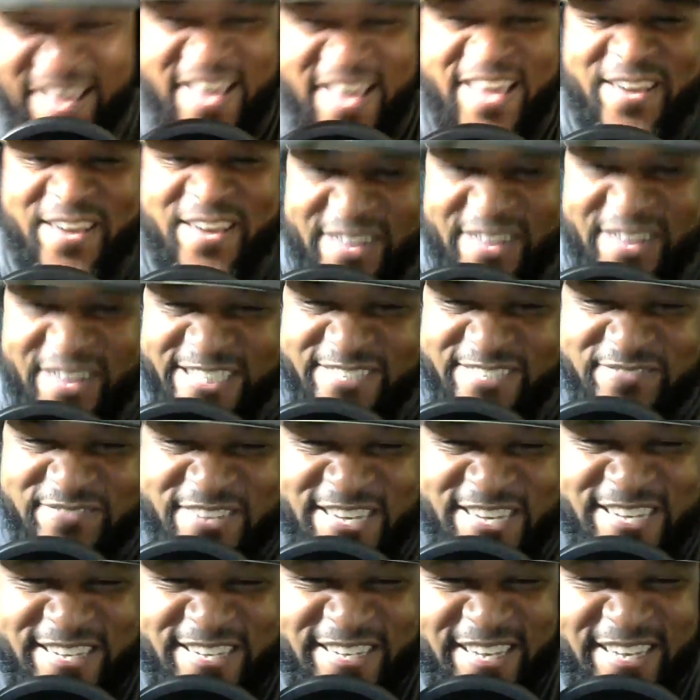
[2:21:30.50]
It wasn't
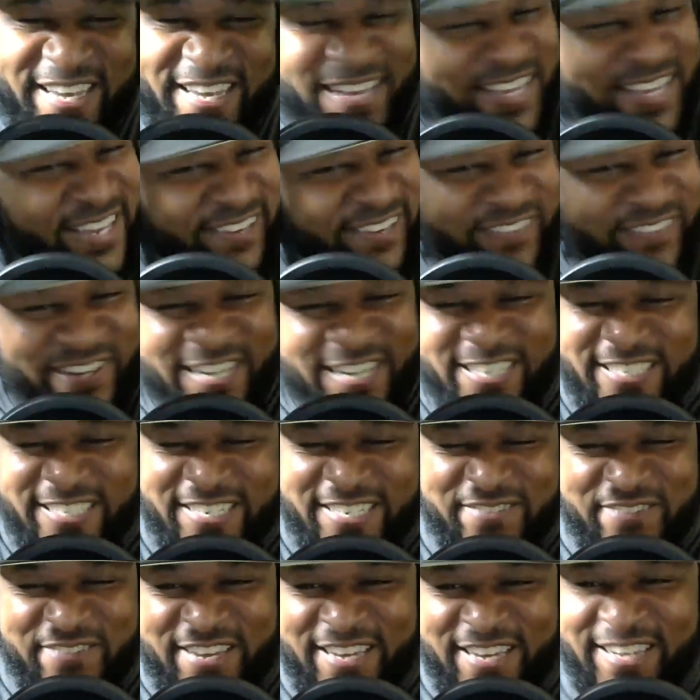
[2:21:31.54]
me. It
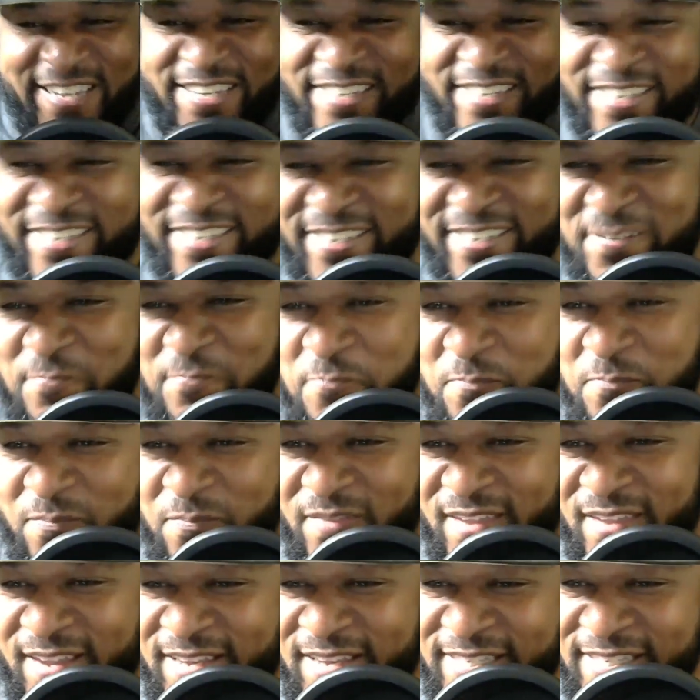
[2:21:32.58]
wasn't me.
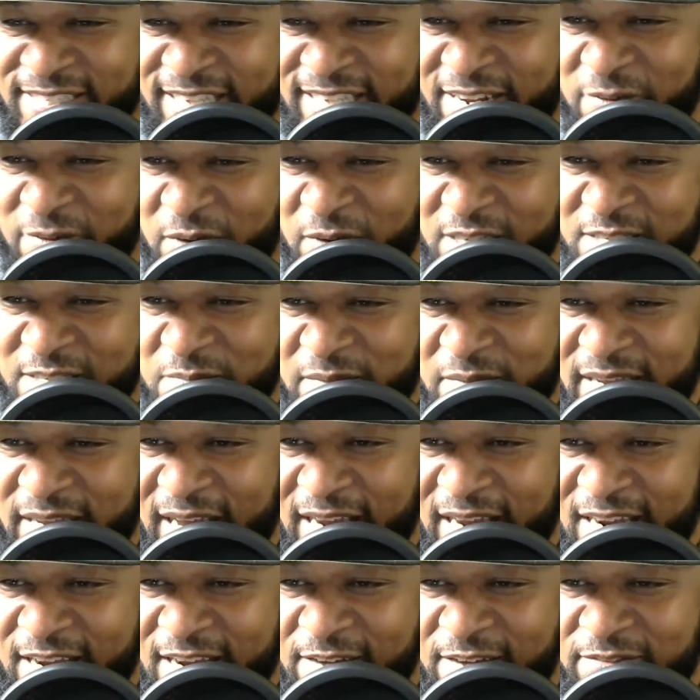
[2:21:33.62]
He said, it wasn't me. I
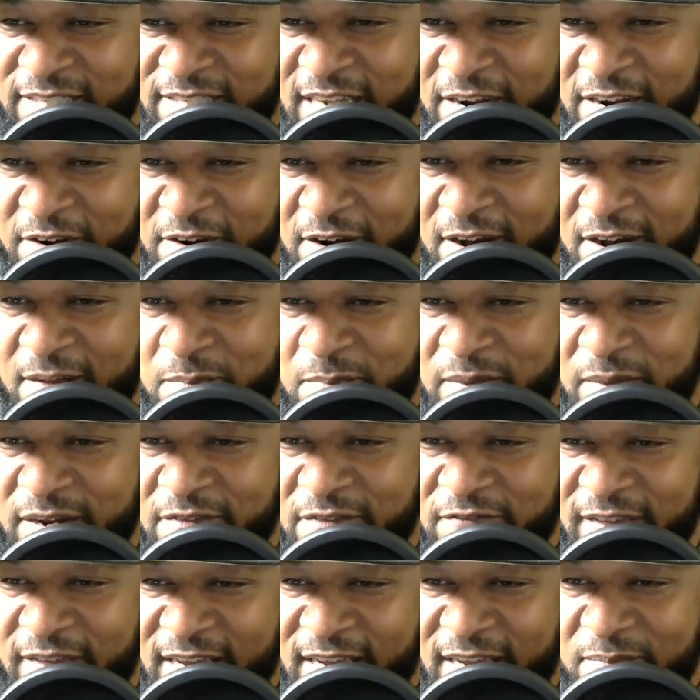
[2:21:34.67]
love Terron, but
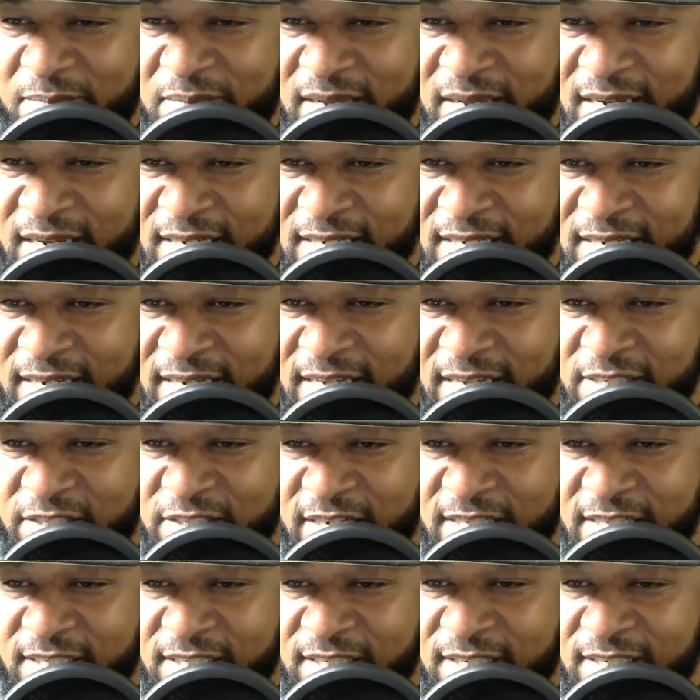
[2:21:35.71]
availability, that's
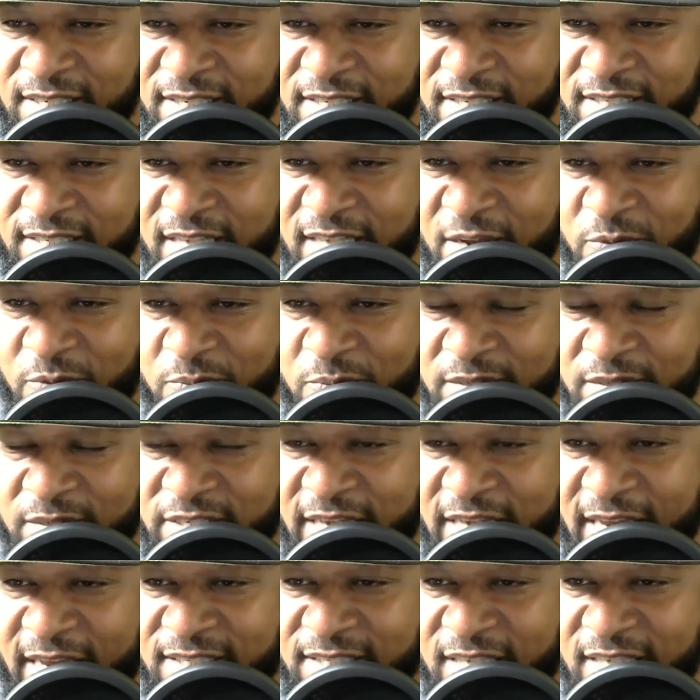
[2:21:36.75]
Jason. He said,
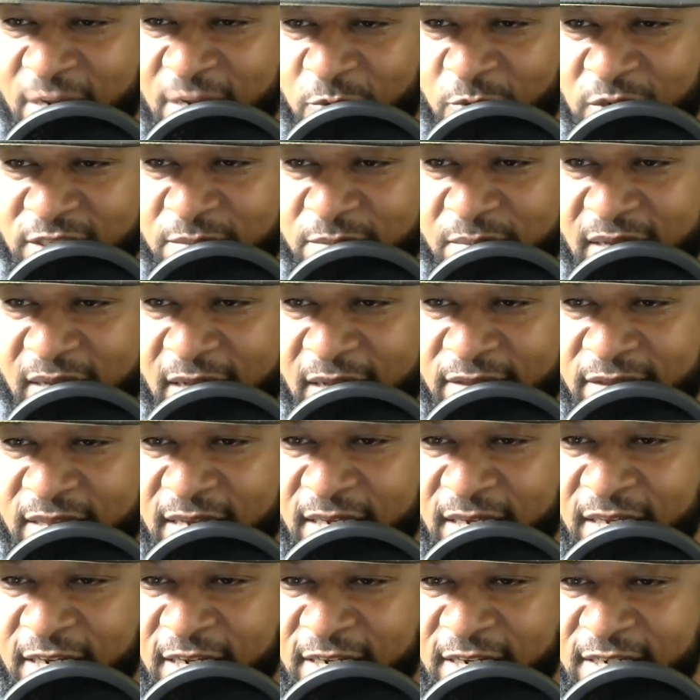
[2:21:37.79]
Chad said, it wasn't me. I
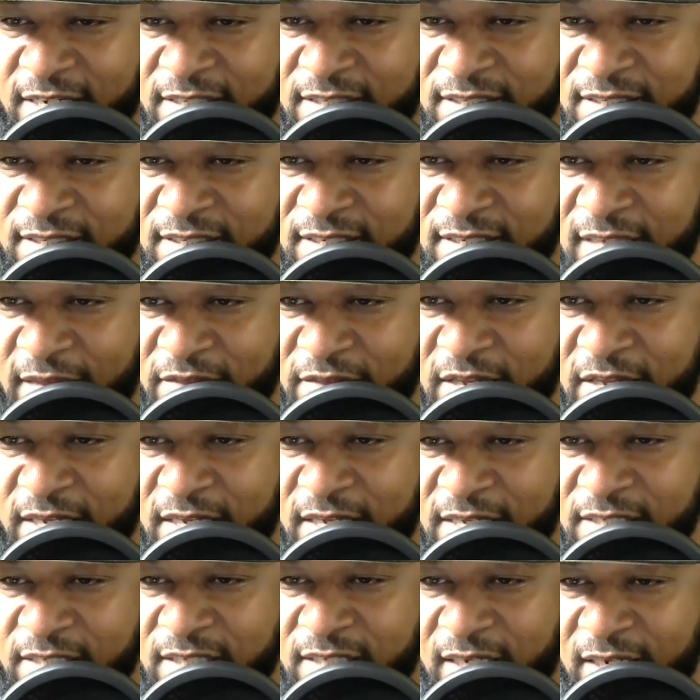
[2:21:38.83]
think it is. I think
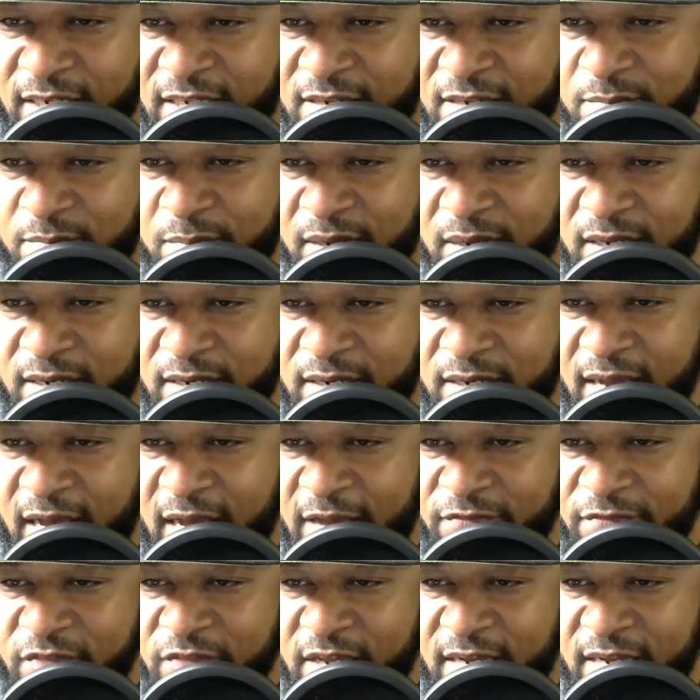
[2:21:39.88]
he's elite, but
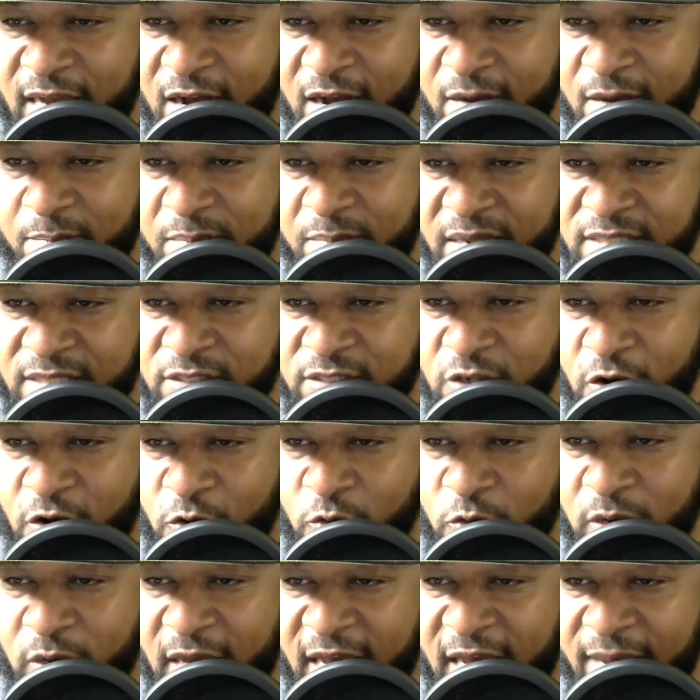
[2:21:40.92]
I think our best
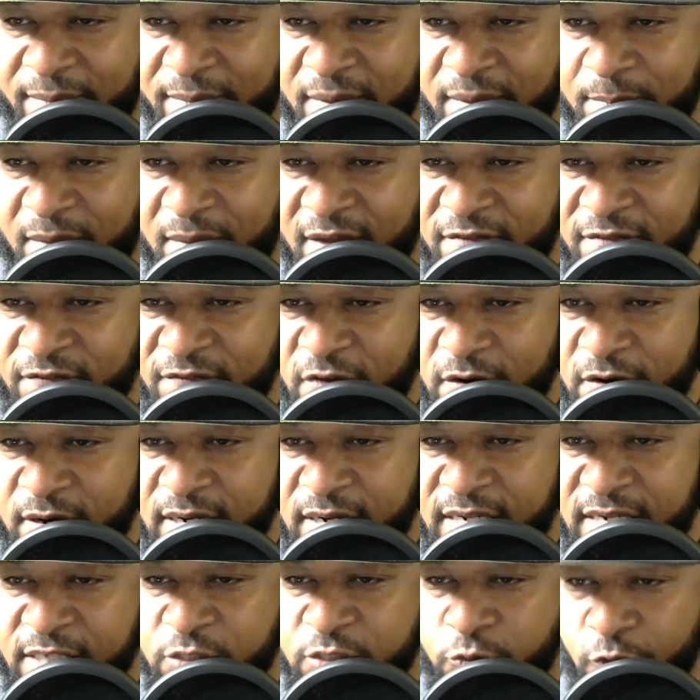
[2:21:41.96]
O-lineman by
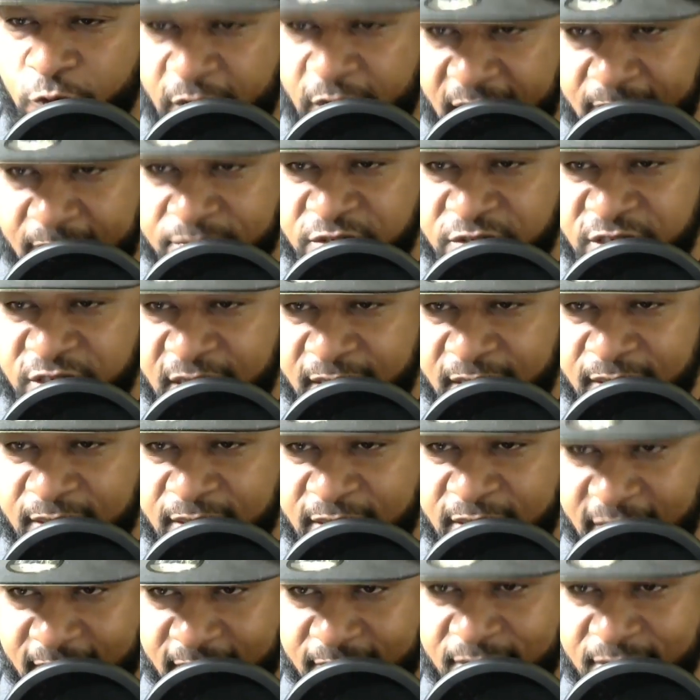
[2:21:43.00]
far is Ramczyk.
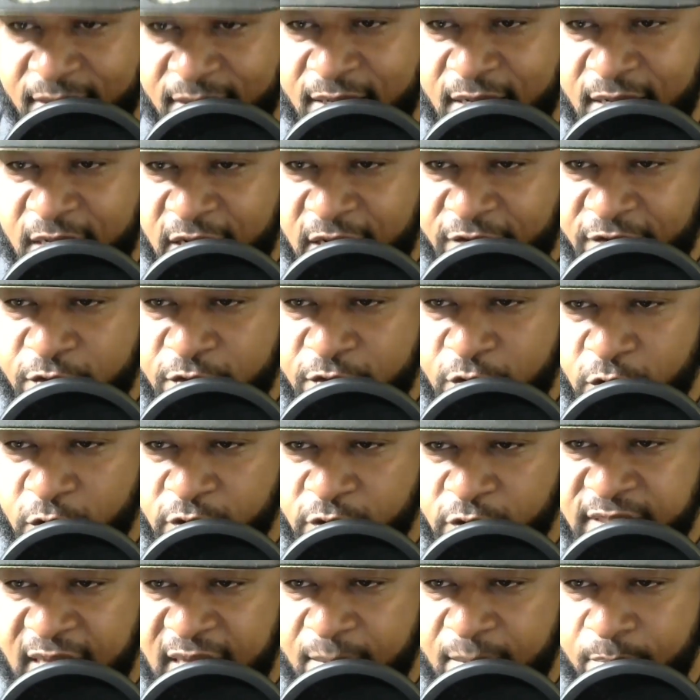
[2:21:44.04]
Yeah. If you
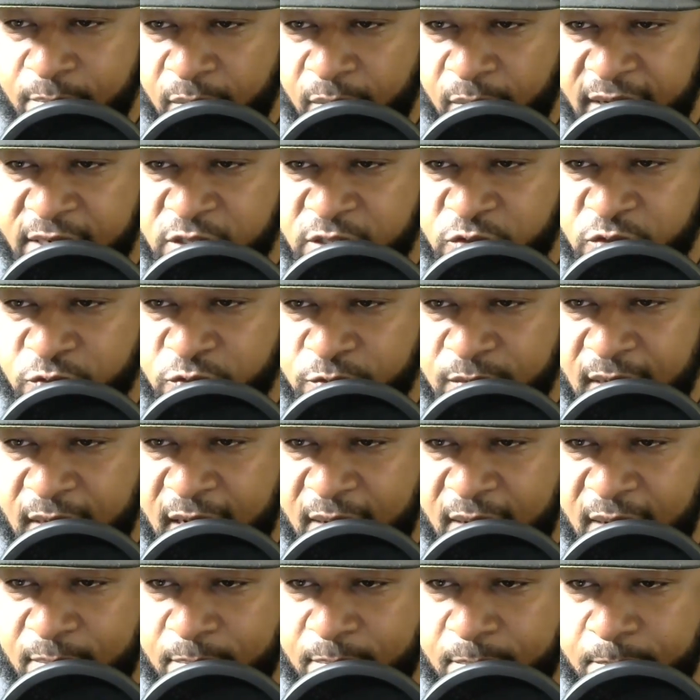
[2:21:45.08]
notice, our brightest,
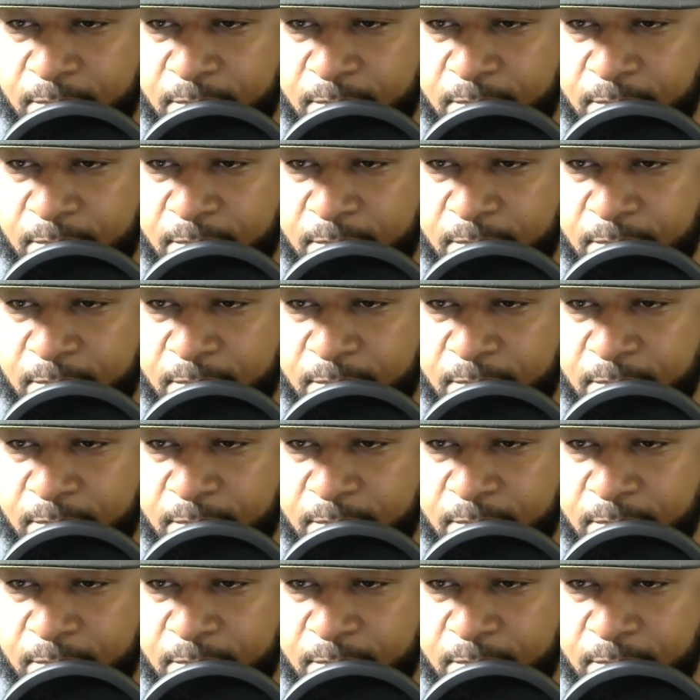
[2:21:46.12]
our